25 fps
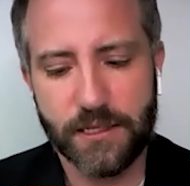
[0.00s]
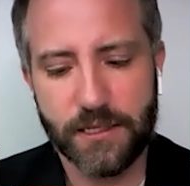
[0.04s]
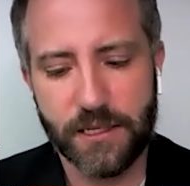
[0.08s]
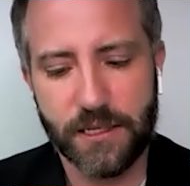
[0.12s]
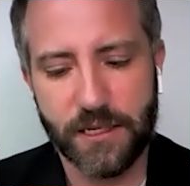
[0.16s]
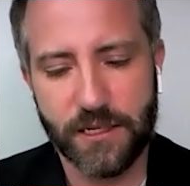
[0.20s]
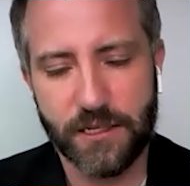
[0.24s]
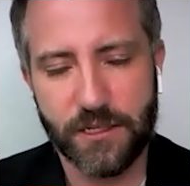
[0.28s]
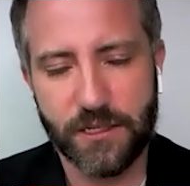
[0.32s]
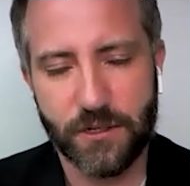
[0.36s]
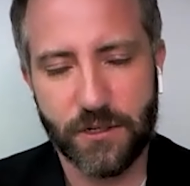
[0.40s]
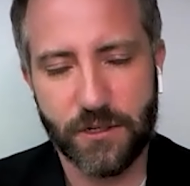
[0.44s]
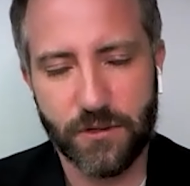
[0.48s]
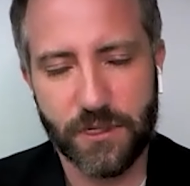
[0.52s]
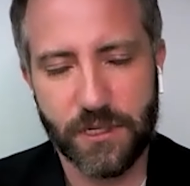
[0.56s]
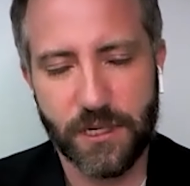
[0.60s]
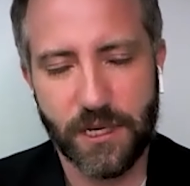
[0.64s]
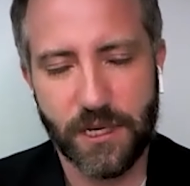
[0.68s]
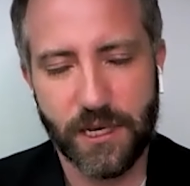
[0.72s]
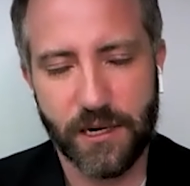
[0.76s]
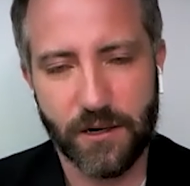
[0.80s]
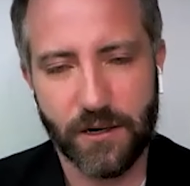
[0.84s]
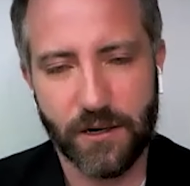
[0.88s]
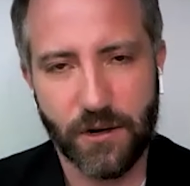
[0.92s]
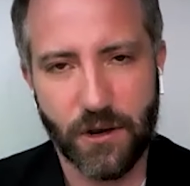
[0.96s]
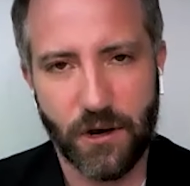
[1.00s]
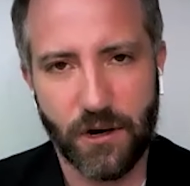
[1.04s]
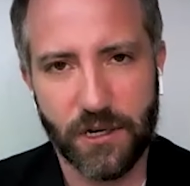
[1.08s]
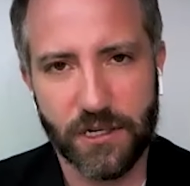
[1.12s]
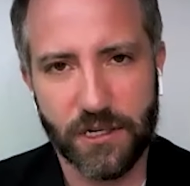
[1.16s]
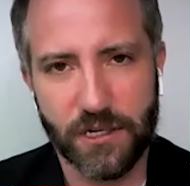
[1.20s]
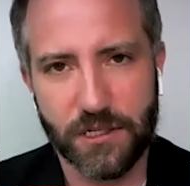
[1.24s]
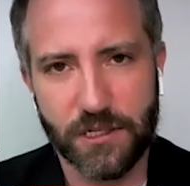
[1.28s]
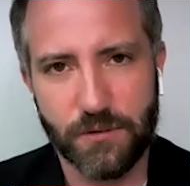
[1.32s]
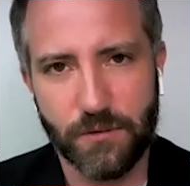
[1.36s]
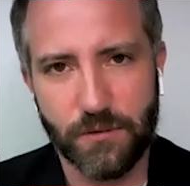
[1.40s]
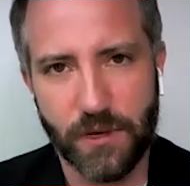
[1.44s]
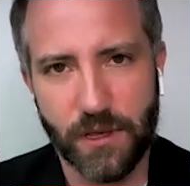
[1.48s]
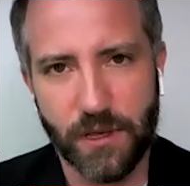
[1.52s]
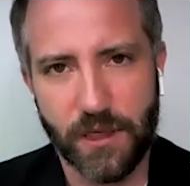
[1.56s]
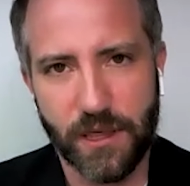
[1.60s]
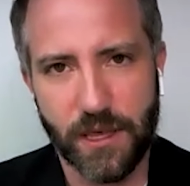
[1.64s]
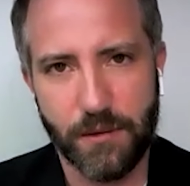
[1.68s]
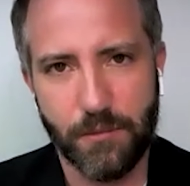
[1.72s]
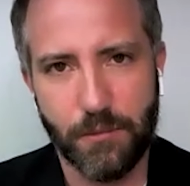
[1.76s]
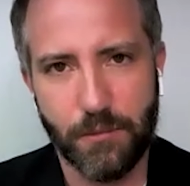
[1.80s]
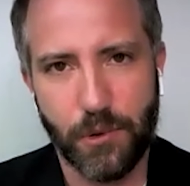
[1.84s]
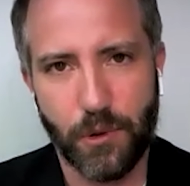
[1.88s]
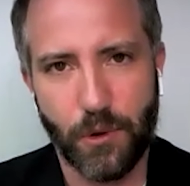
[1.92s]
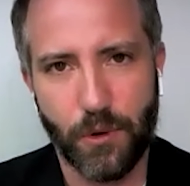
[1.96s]
the associated costs with
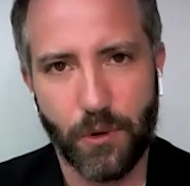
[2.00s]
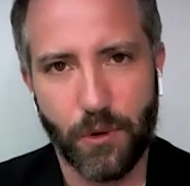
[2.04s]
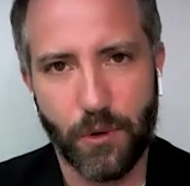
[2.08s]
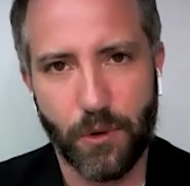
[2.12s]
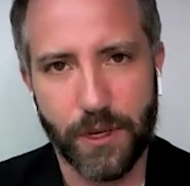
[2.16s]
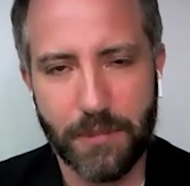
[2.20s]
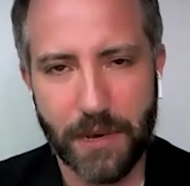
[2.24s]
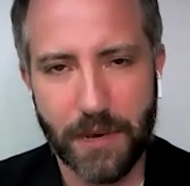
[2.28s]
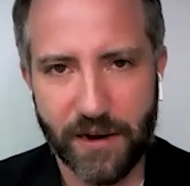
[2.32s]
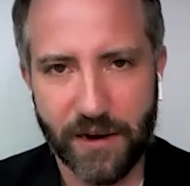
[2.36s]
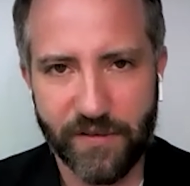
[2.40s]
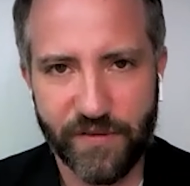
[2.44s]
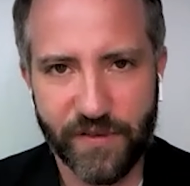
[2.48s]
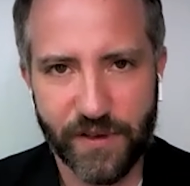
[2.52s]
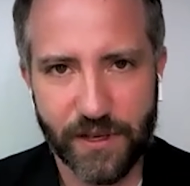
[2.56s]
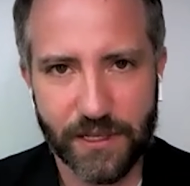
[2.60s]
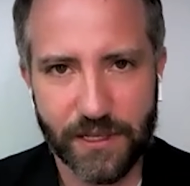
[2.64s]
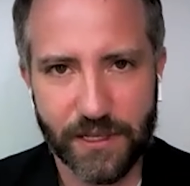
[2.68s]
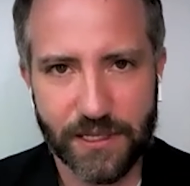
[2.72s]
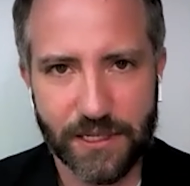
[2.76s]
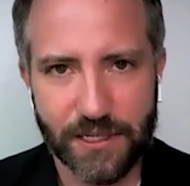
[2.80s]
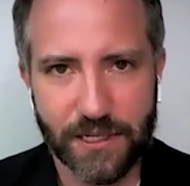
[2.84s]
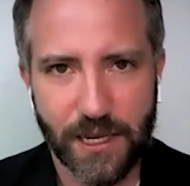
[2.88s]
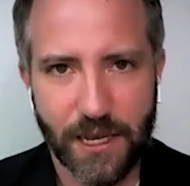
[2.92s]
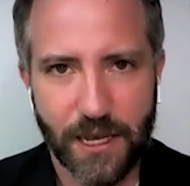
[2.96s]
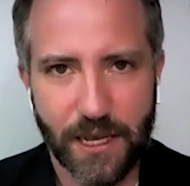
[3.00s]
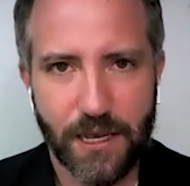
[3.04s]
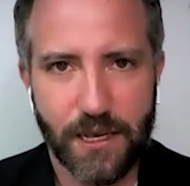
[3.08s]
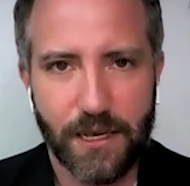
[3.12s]
employee benefits,